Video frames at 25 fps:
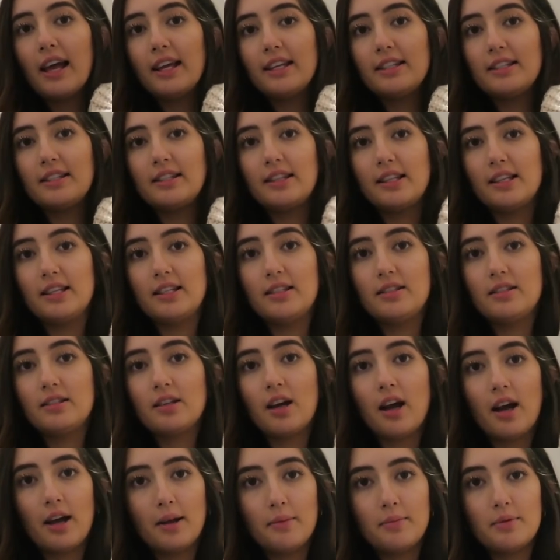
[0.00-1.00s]
is these
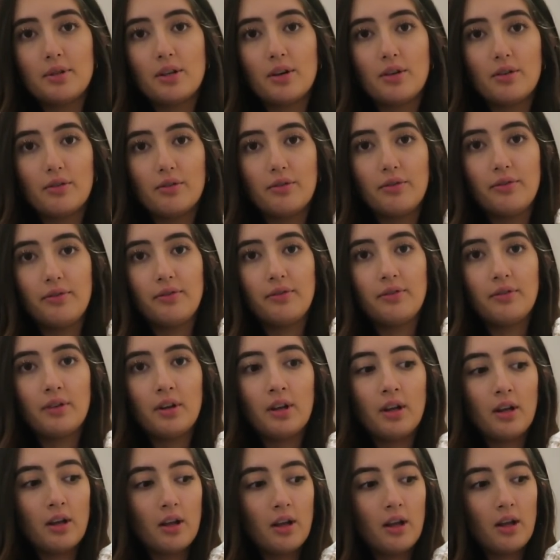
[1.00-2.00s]
types of
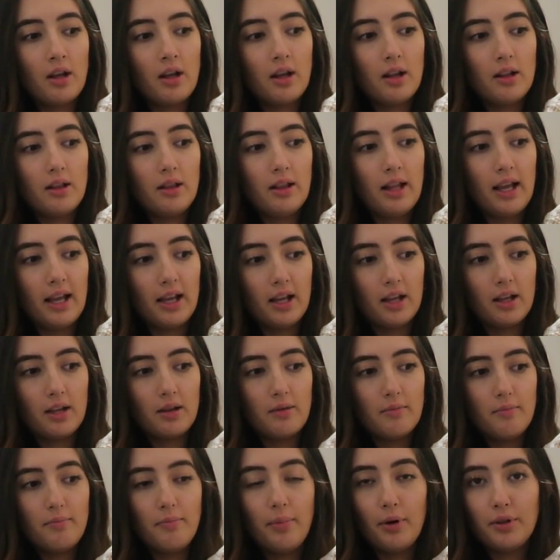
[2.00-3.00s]

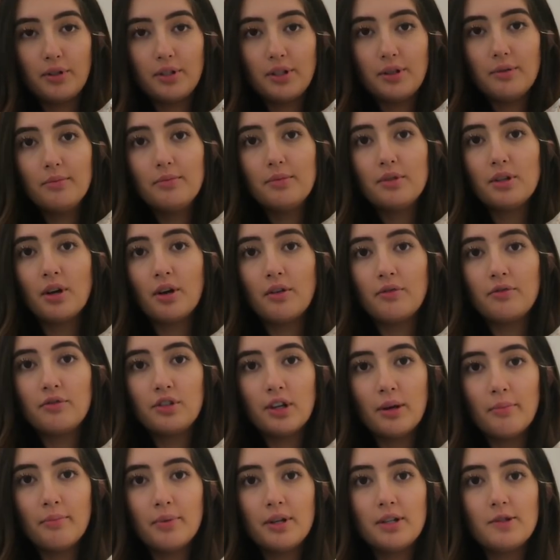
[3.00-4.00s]
like bottoms of
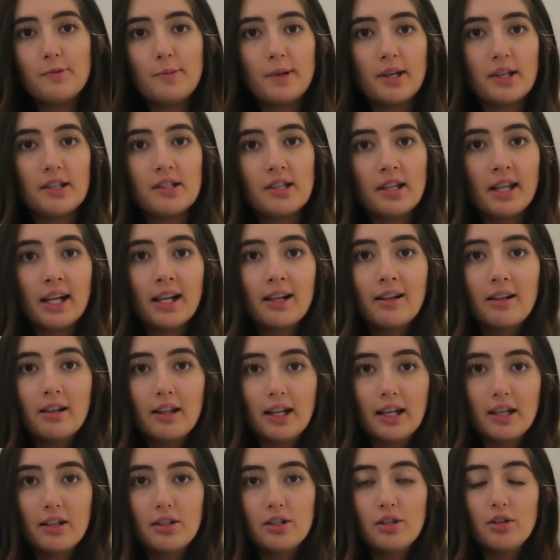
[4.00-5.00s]
jumpers because they like
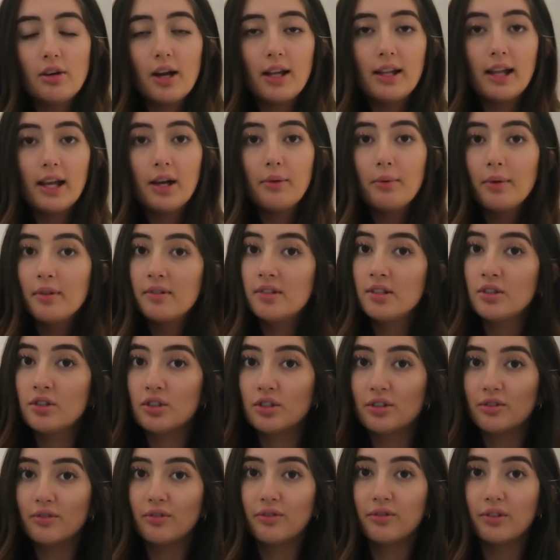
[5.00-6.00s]
cling to you. I like ones that
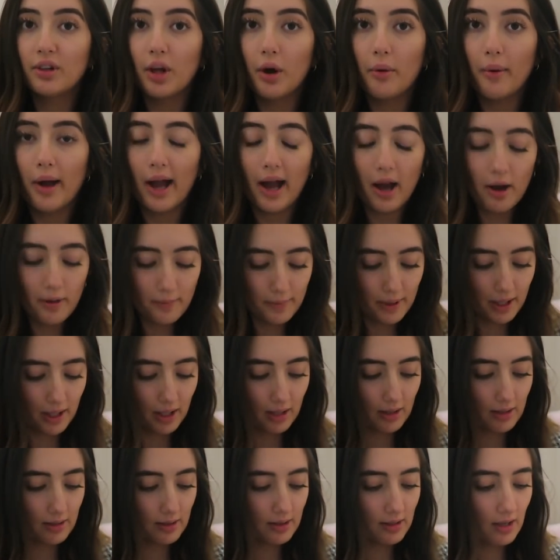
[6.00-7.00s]
just flow out
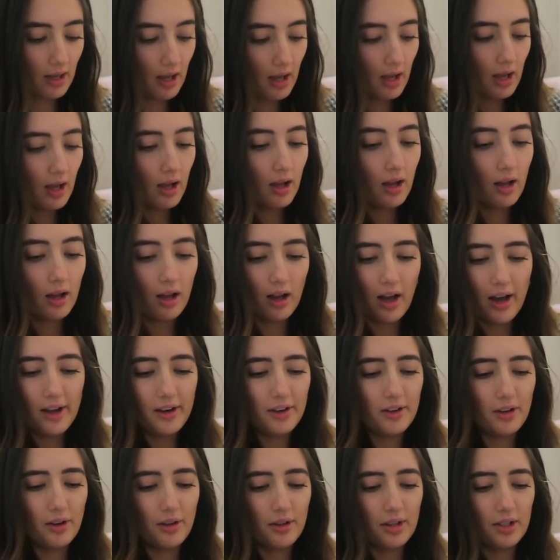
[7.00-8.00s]
because I
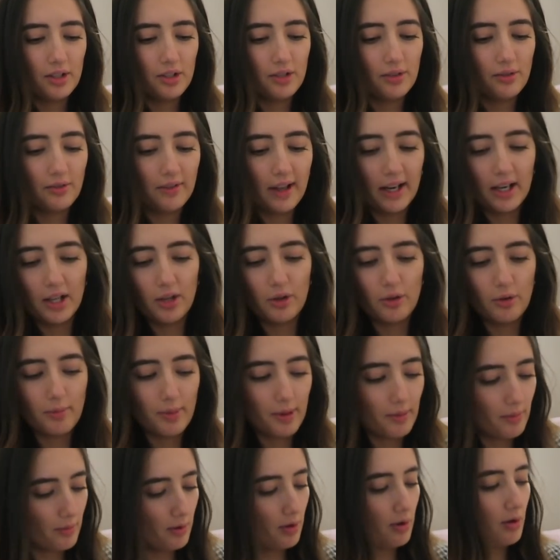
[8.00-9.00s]
don't know, they just flatter you a
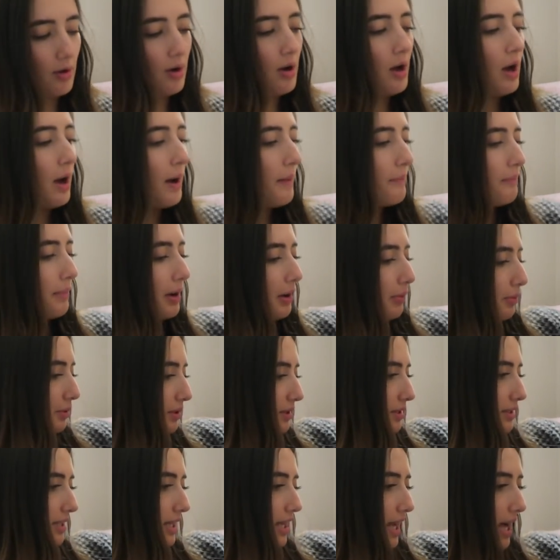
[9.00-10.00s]
bit more. But
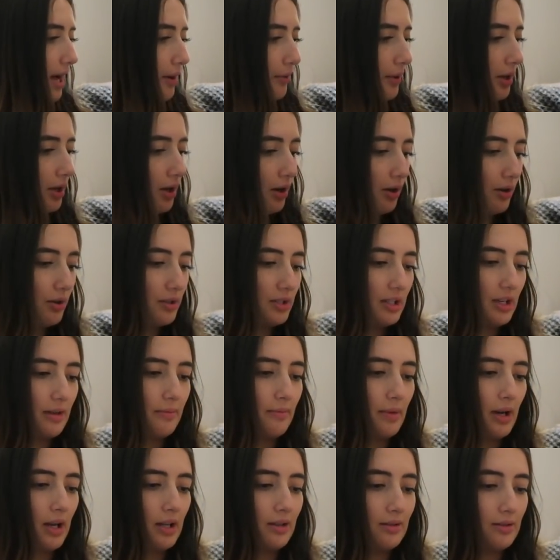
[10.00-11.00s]
we'll see how it goes and
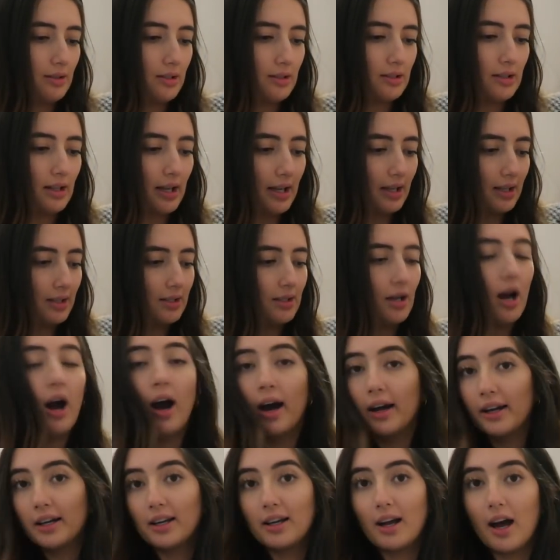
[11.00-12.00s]
I might just like
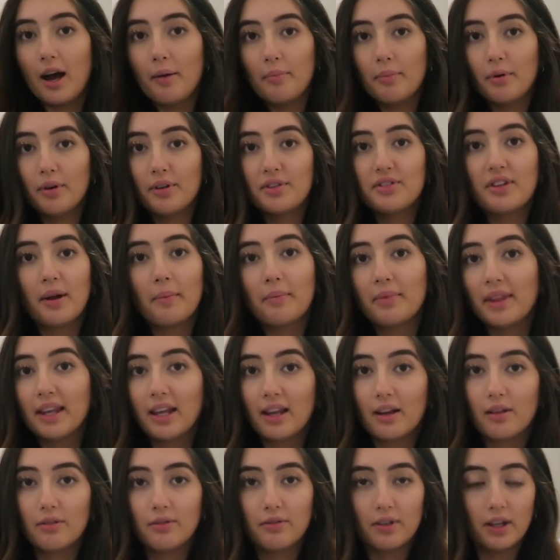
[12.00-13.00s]
tuck it up or
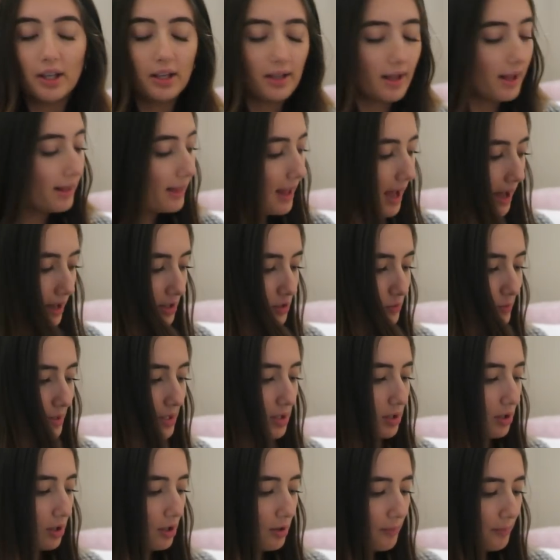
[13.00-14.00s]
something if it allows
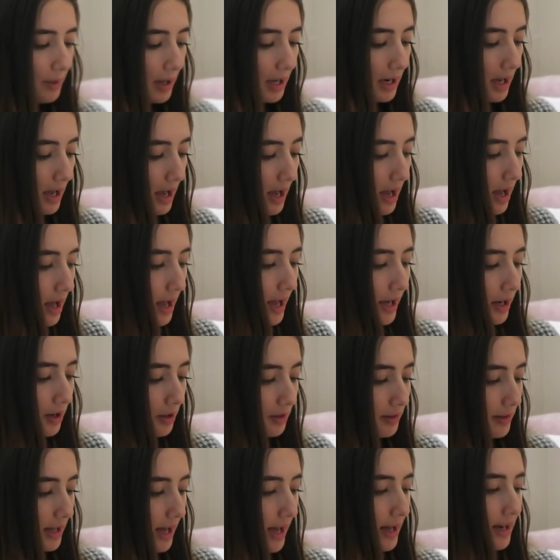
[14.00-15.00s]
me to. But I
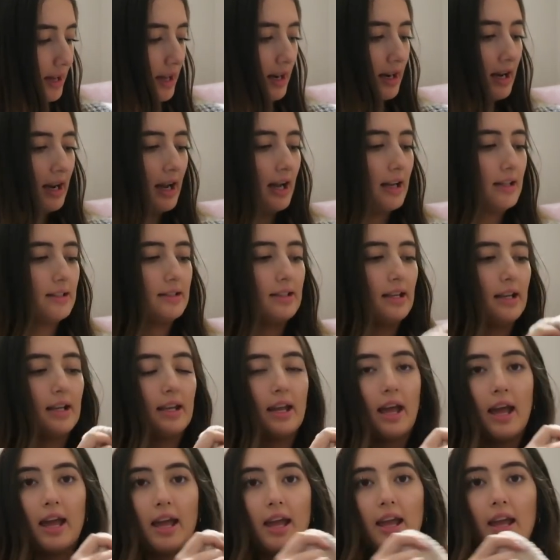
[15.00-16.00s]
got that and it has
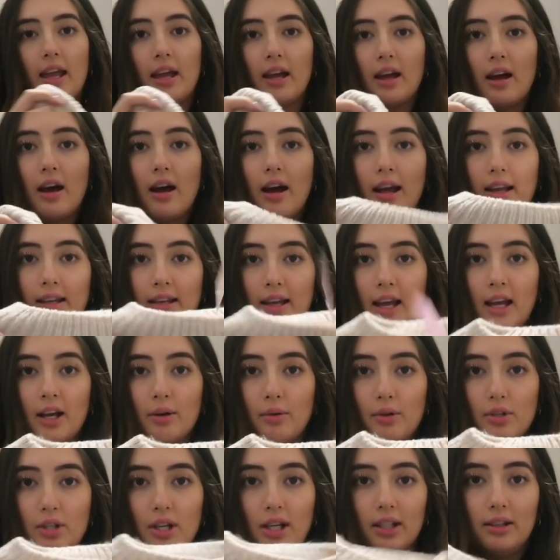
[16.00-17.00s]
like a high
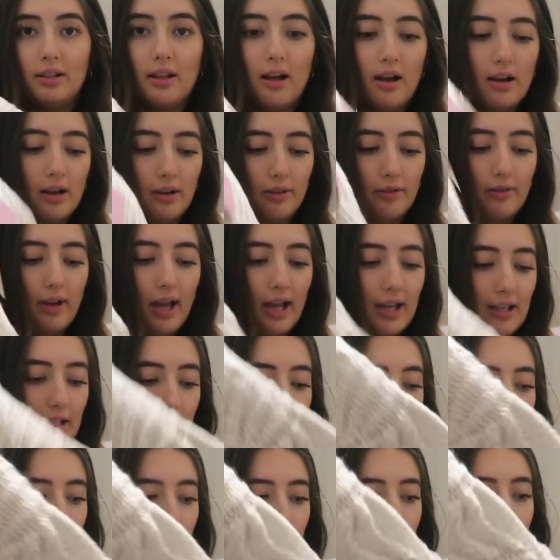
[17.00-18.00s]
neck, which I love,
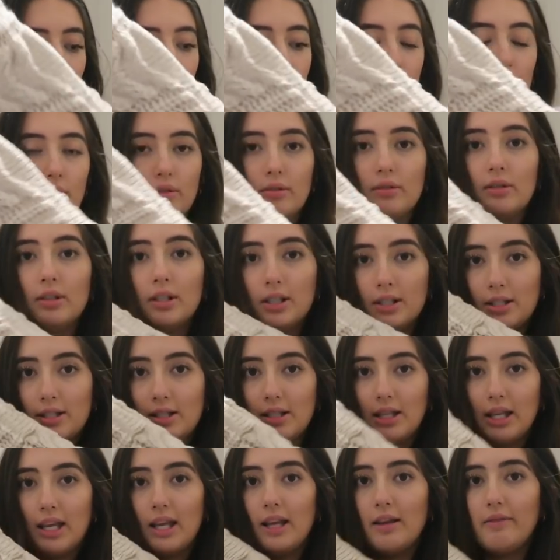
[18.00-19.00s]
and like balloon
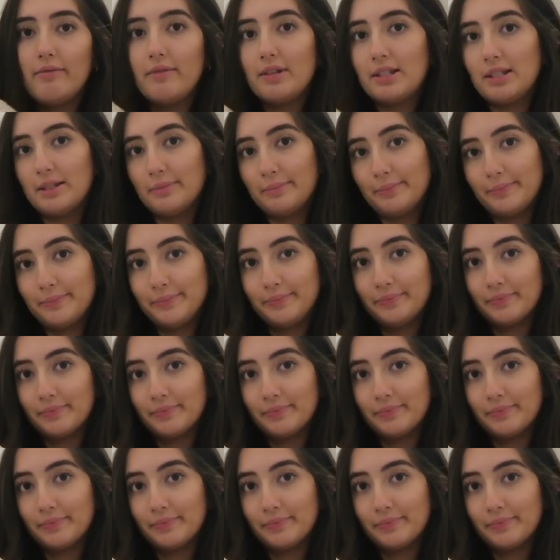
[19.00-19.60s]
sleeves.